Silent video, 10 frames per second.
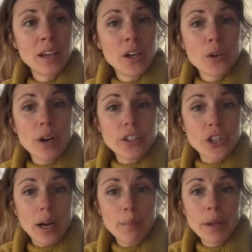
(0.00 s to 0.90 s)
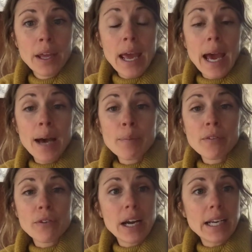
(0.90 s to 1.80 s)
Great job. Happy
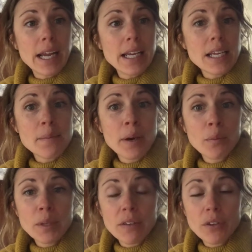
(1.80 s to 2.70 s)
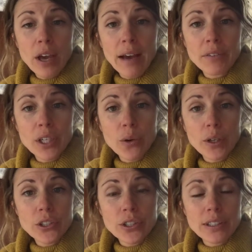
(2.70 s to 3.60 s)
Friday. Email me if you have any
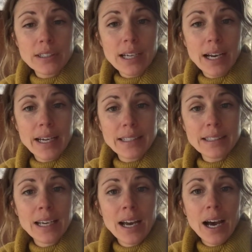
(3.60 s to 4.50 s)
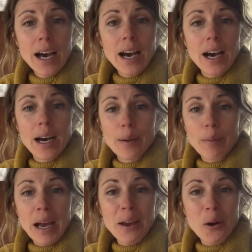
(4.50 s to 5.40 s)
questions, guys.
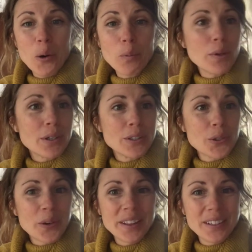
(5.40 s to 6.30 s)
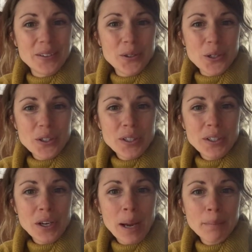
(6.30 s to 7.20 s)
I hope you're enjoying the nutrition
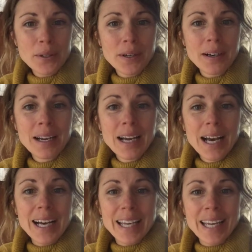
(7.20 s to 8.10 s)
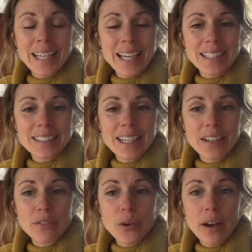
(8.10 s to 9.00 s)
chapter. Again, like I said,
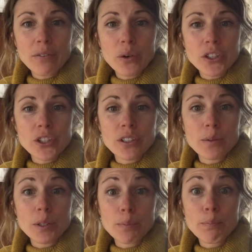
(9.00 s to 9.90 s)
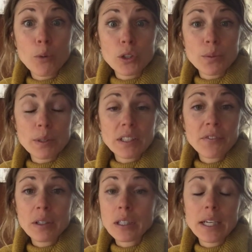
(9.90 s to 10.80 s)
if you have questions more
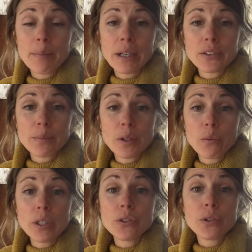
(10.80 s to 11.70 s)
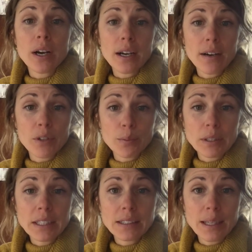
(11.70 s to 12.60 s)
specifically about something we do not cover,
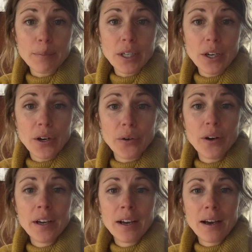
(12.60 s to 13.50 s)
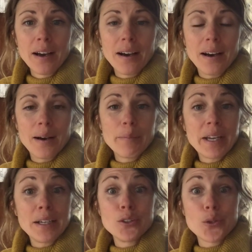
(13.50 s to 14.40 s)
please let me know, and
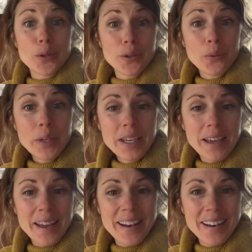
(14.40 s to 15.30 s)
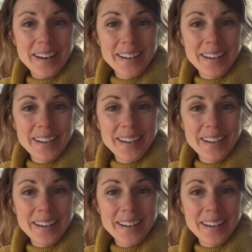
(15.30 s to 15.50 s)
enjoy your weekend.